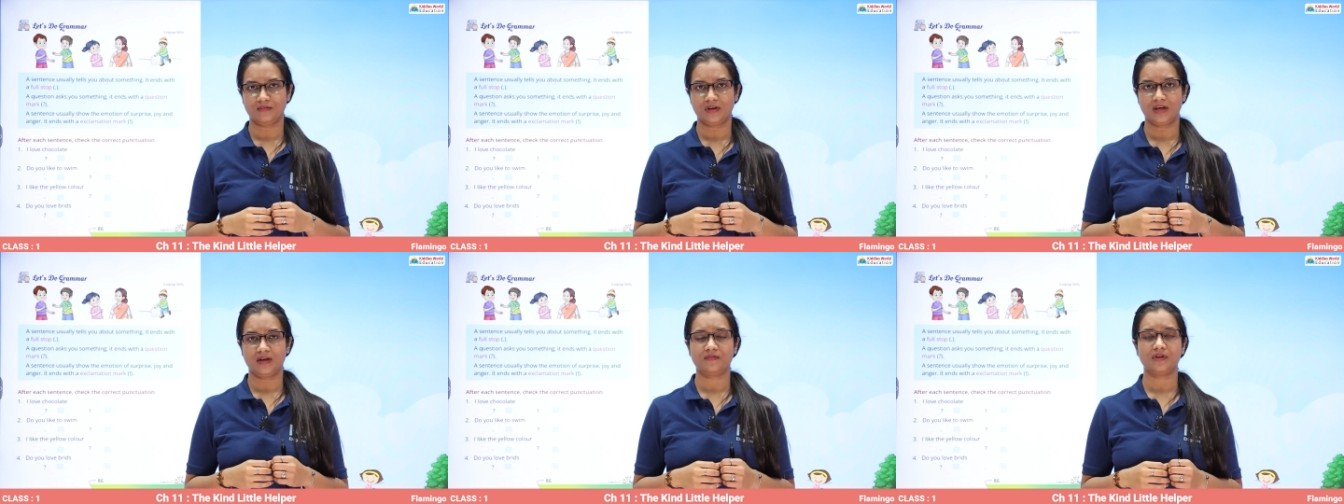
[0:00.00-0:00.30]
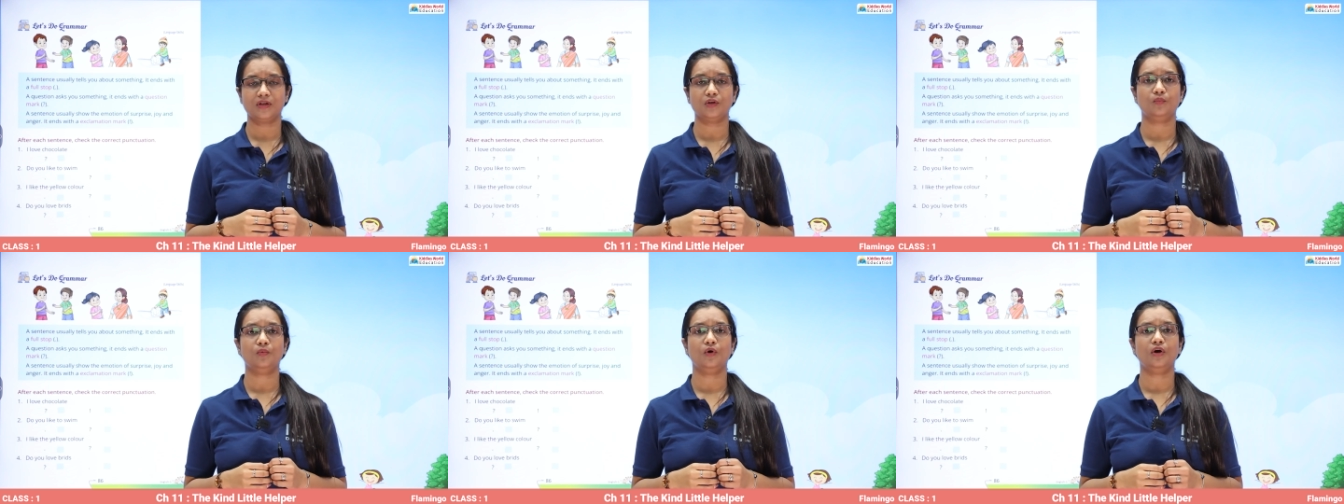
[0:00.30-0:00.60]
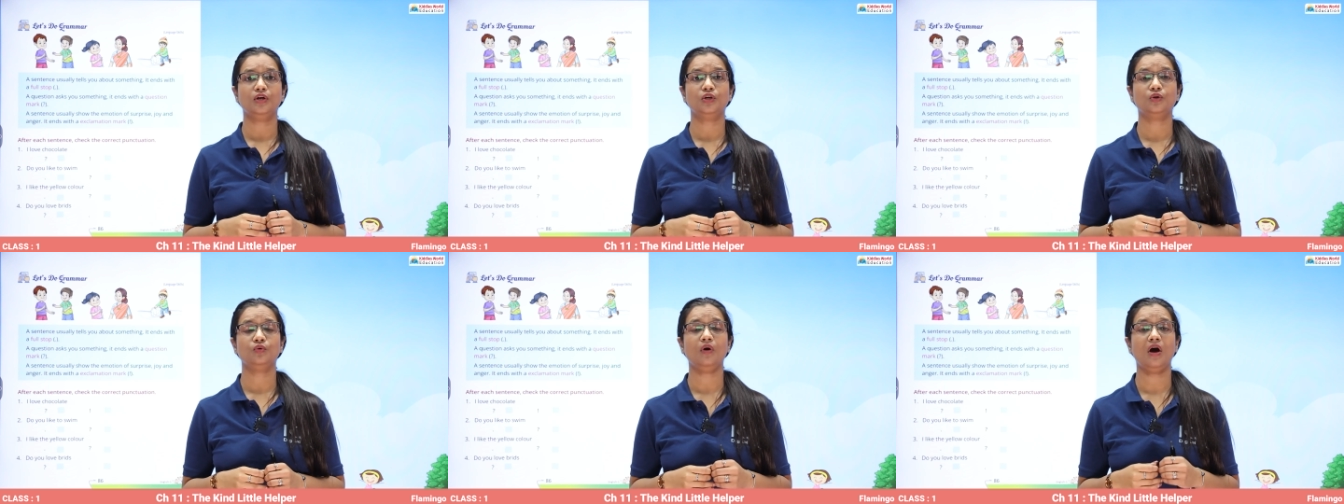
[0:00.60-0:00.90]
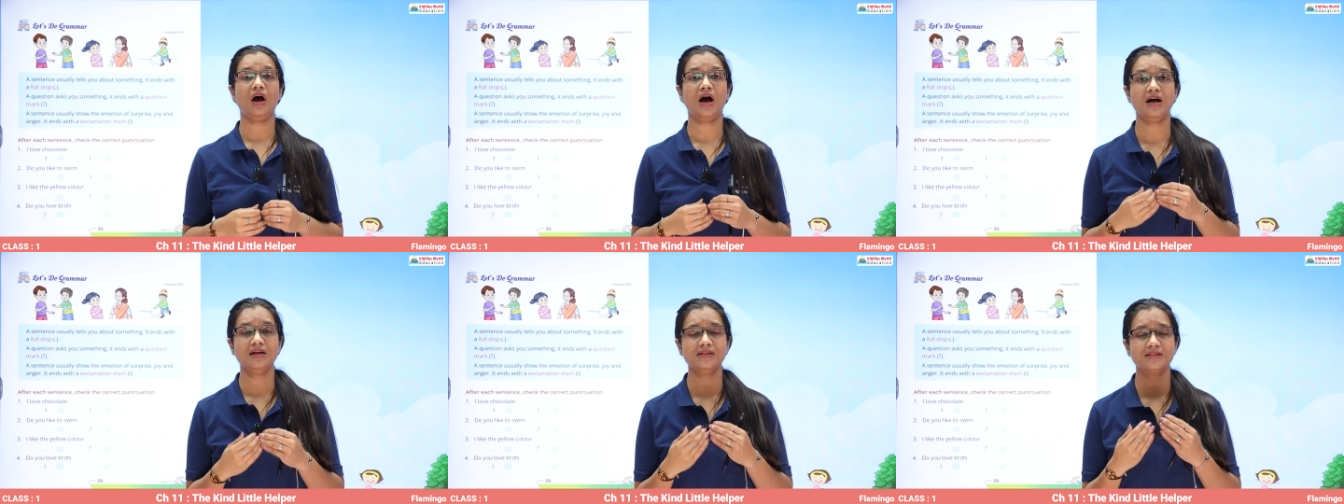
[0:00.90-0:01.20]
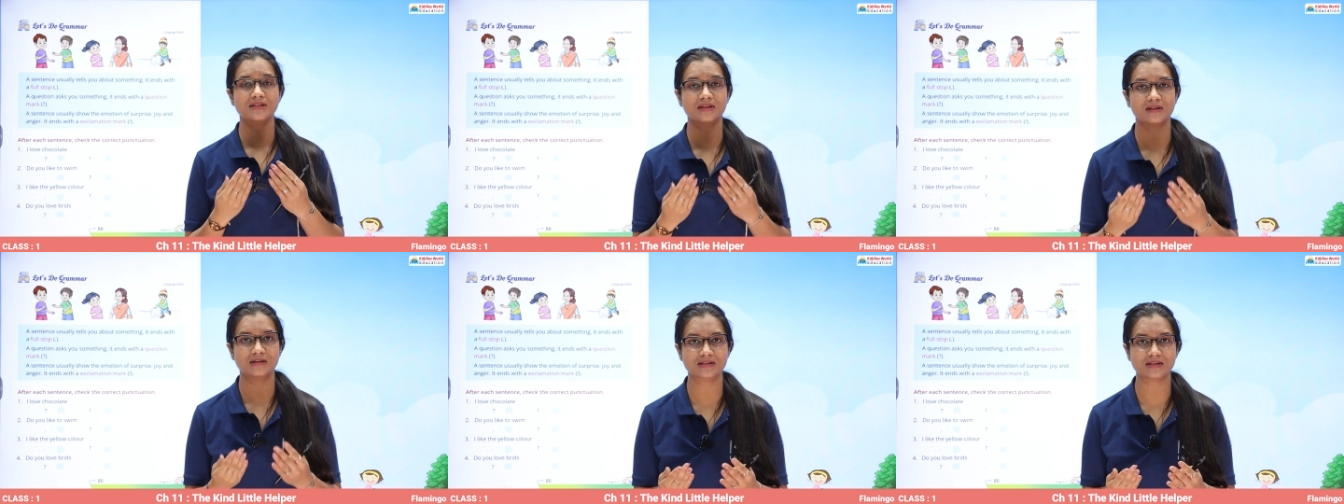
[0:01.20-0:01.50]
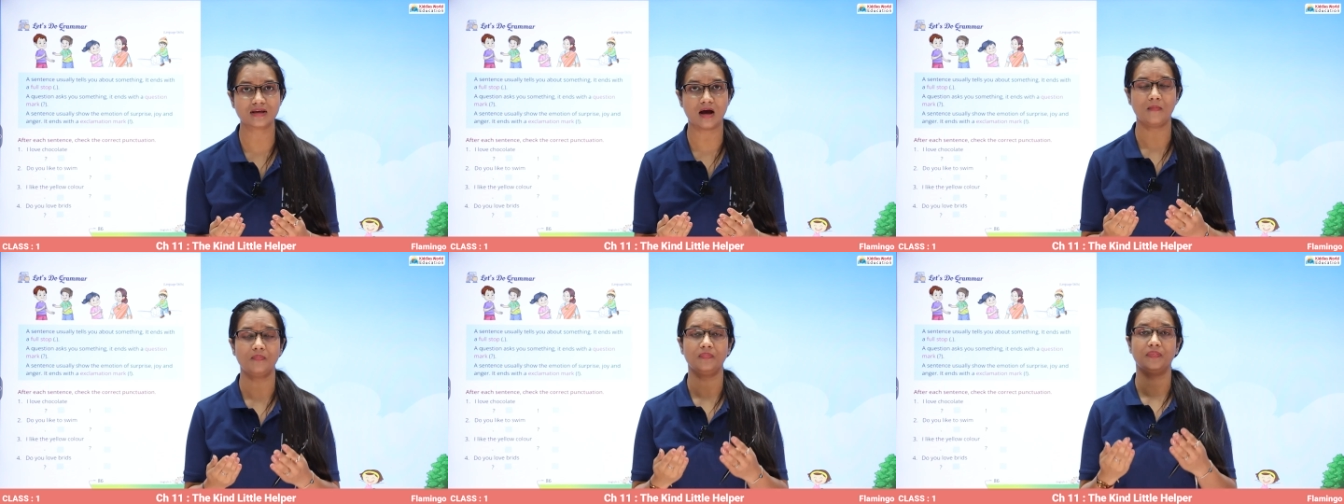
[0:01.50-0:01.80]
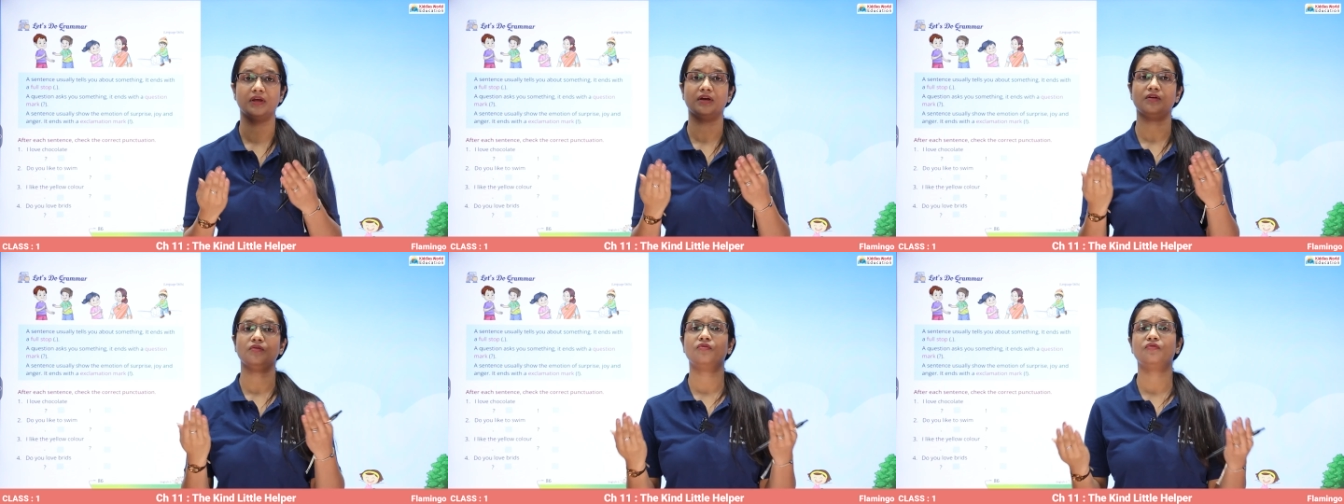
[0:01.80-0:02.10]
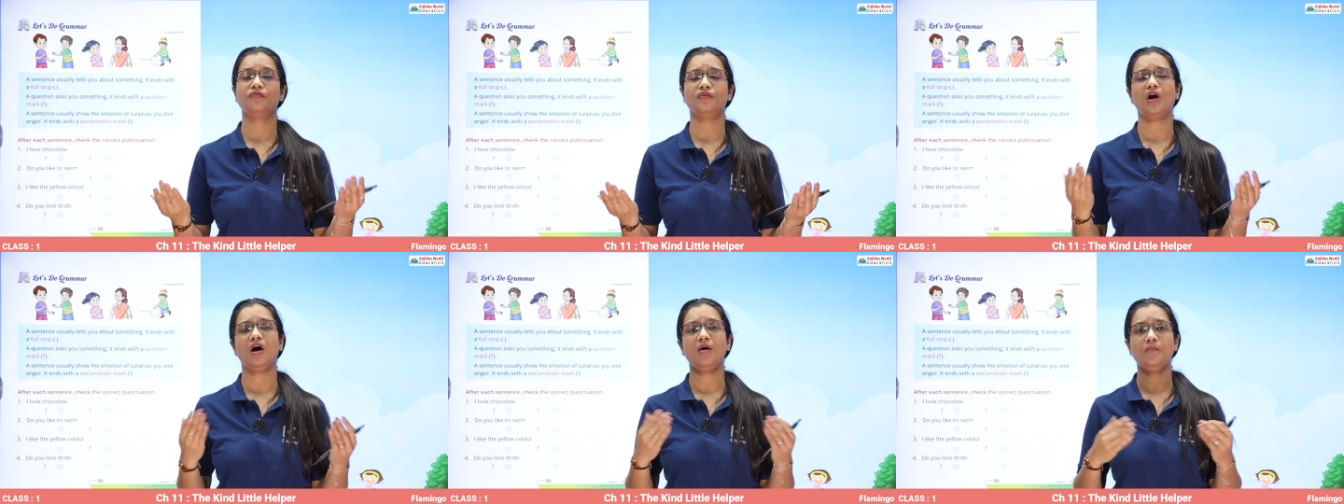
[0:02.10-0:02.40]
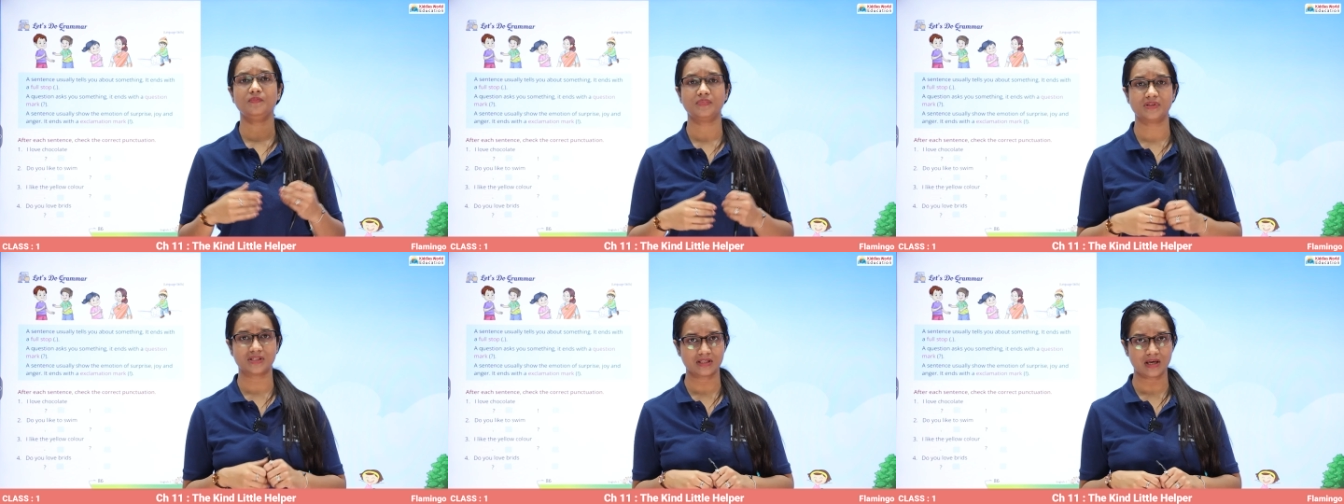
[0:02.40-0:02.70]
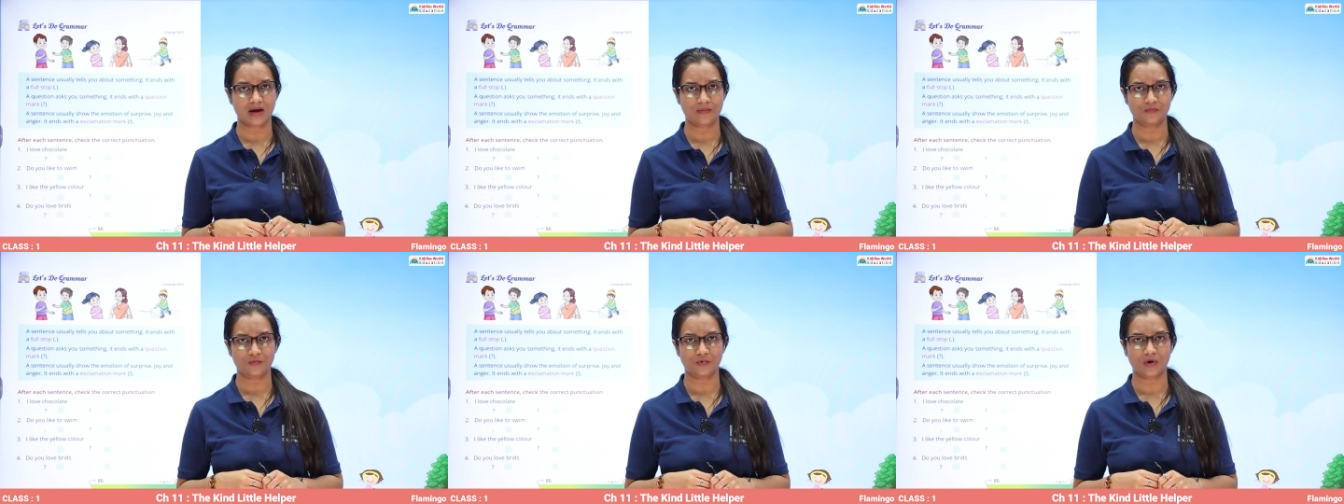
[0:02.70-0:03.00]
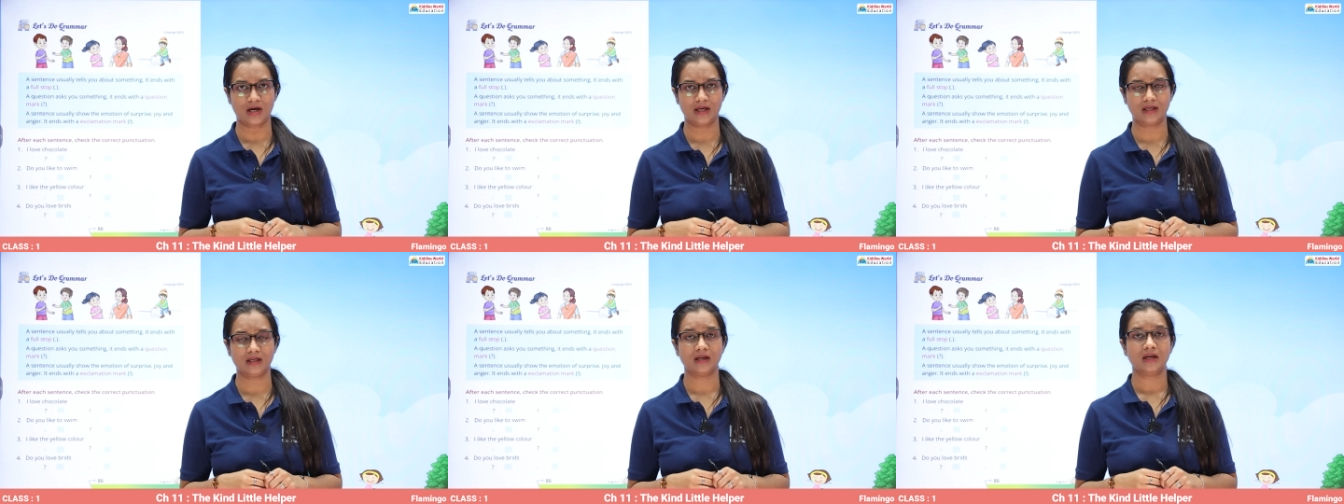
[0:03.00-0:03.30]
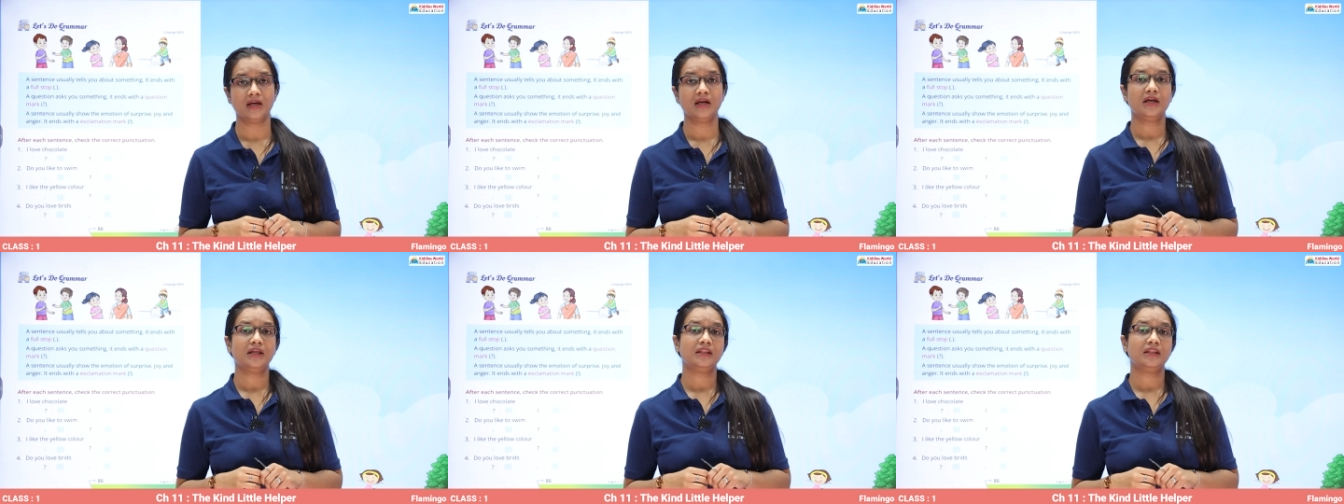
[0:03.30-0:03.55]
whenever you want to ask something from someone,